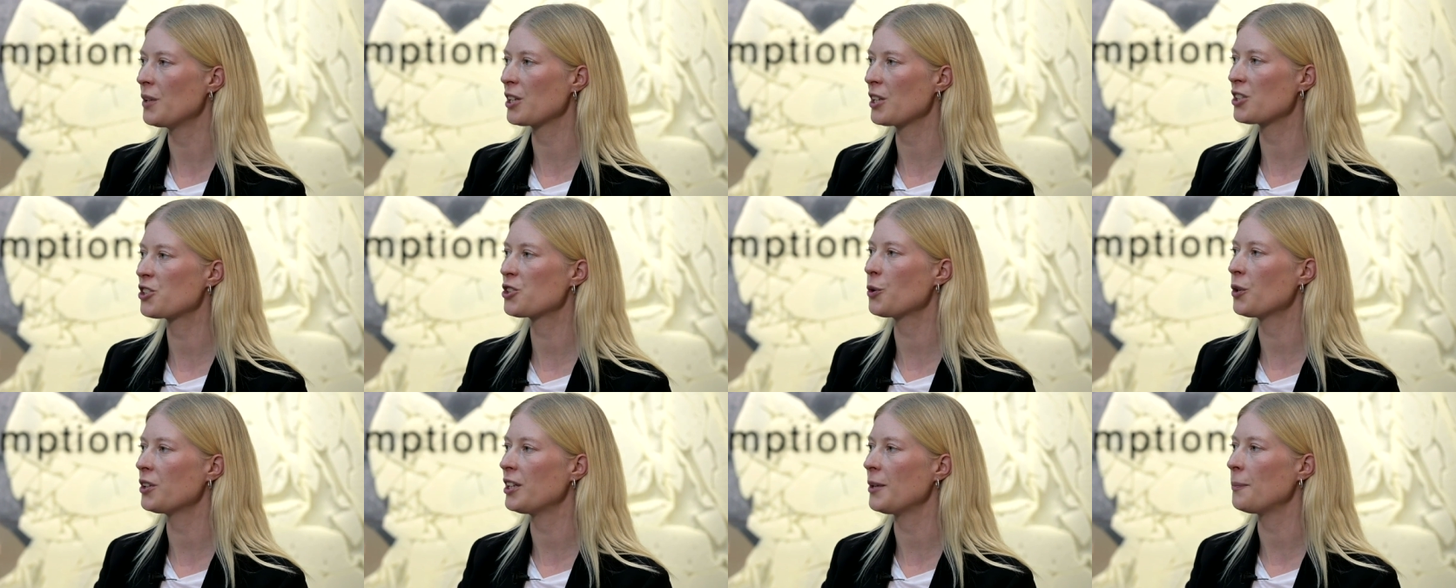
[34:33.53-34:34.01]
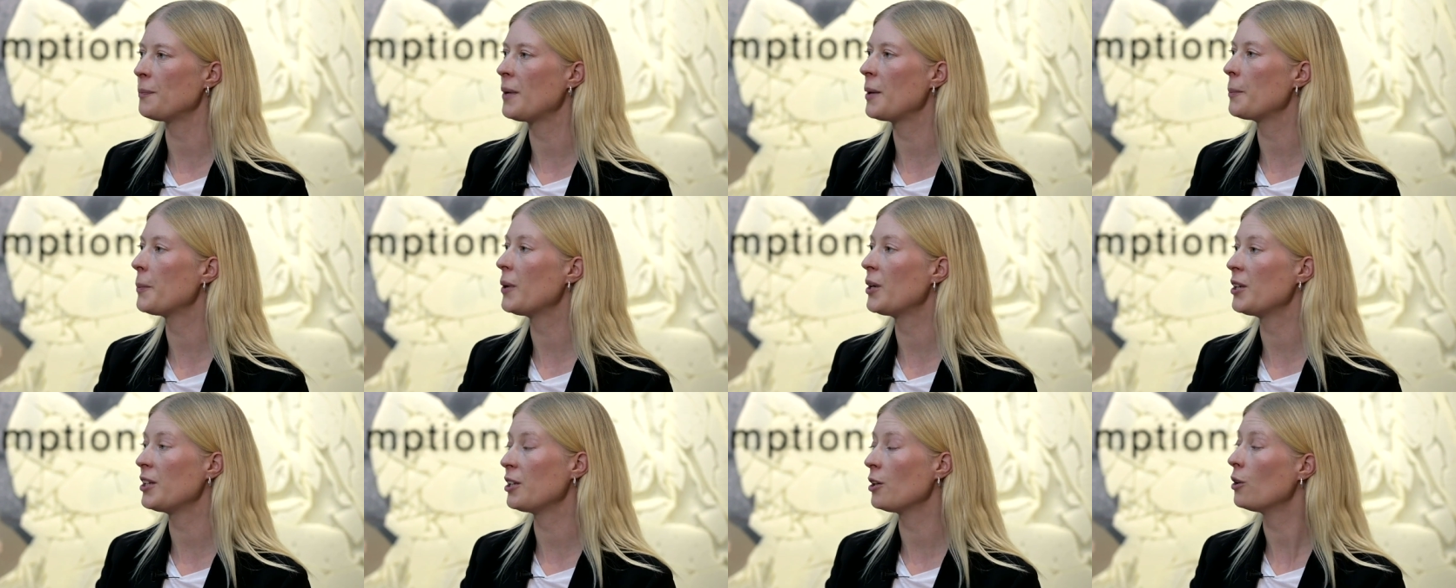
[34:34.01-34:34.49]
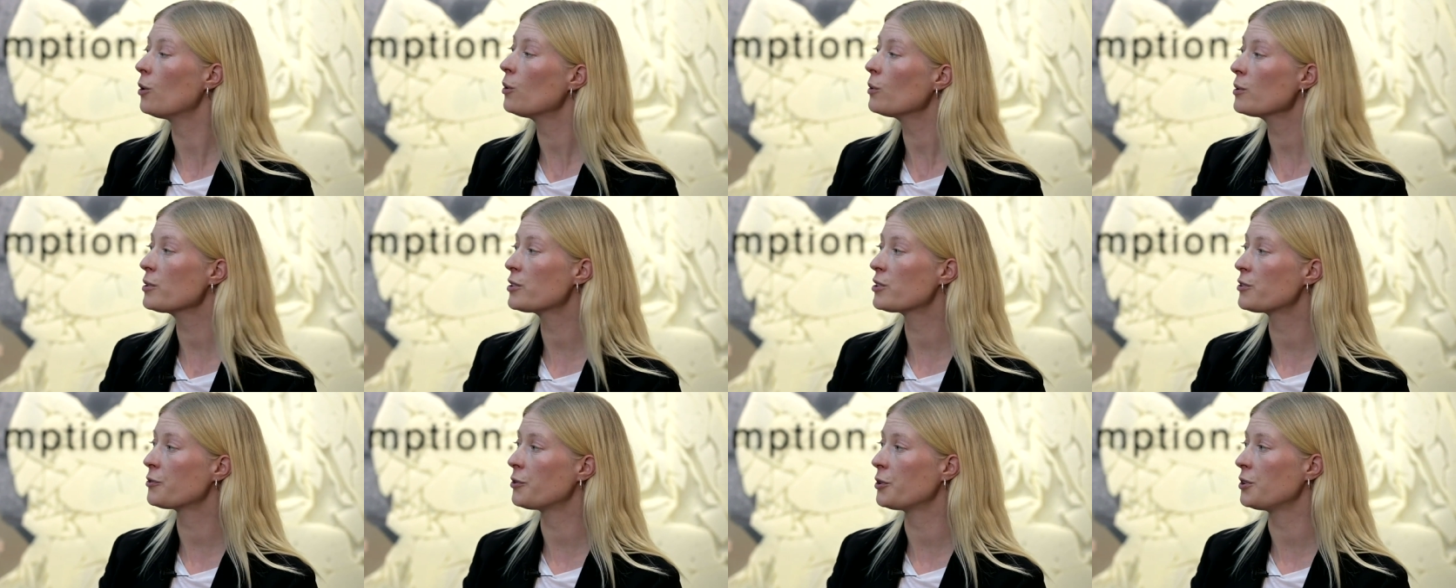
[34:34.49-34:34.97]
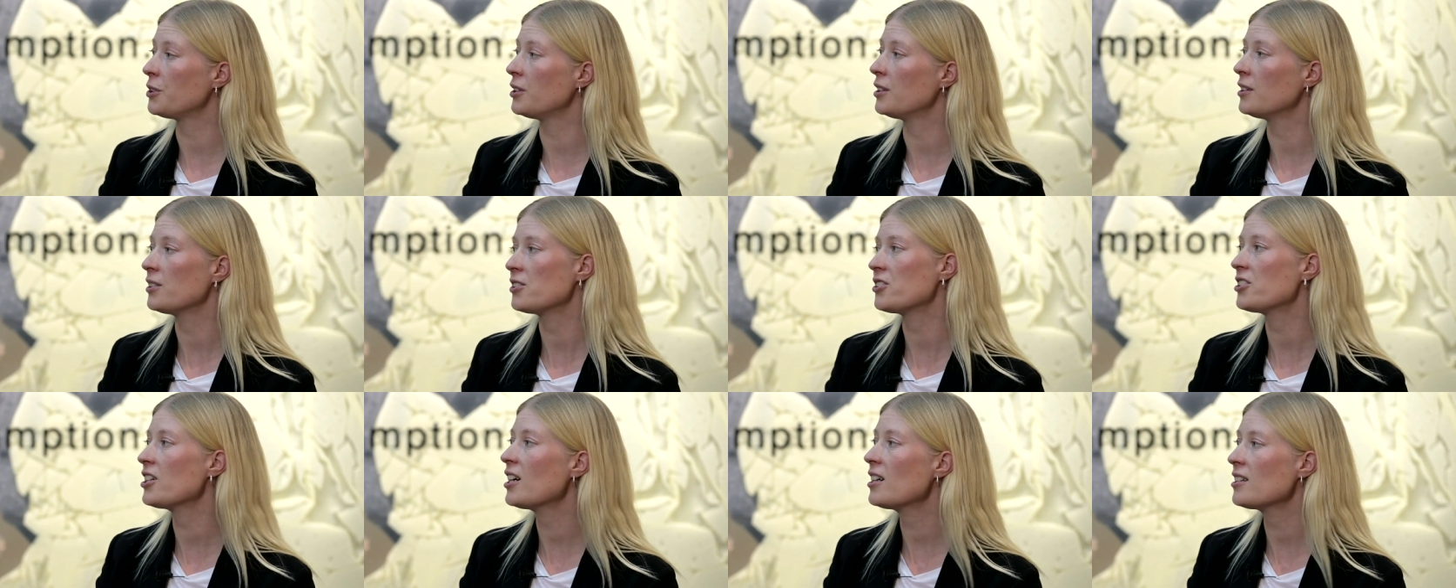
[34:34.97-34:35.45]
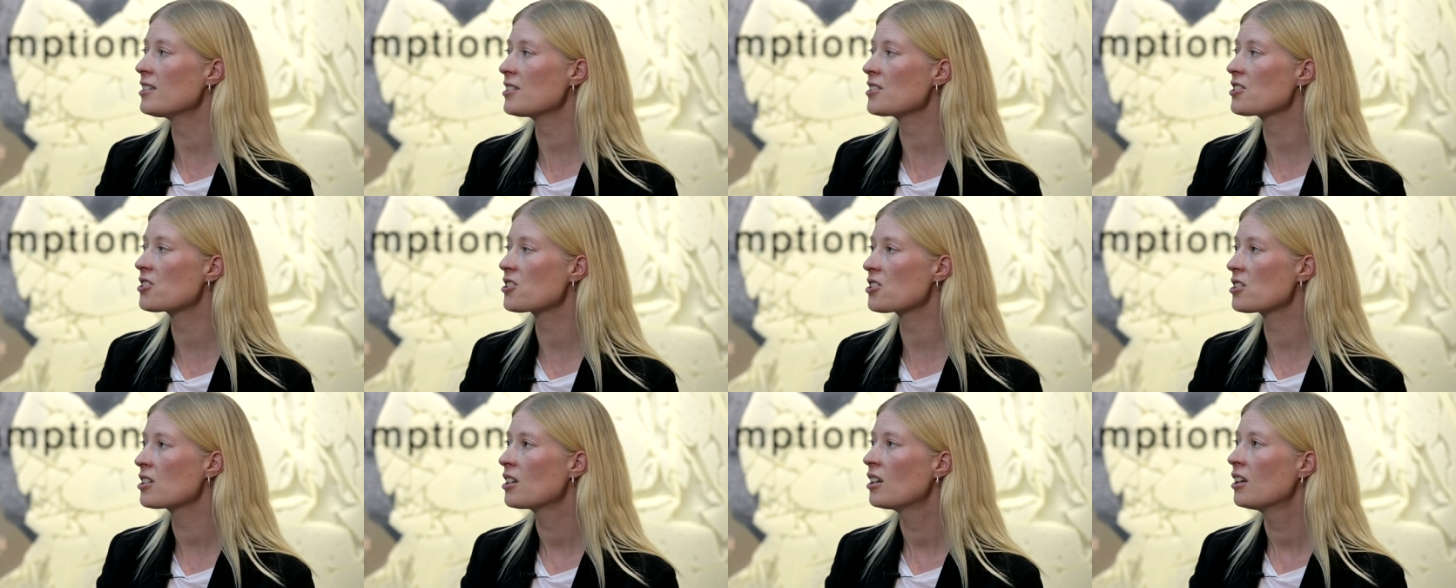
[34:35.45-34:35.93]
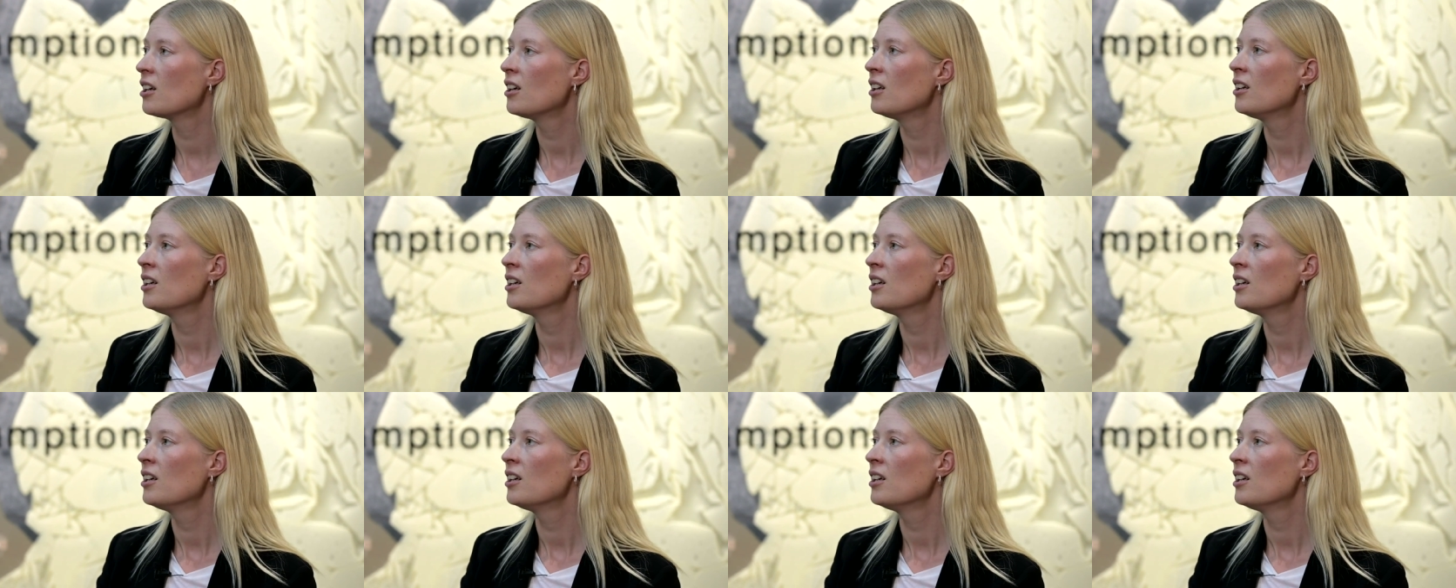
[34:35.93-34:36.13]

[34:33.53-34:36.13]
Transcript: make sure that my body holds for the challenge.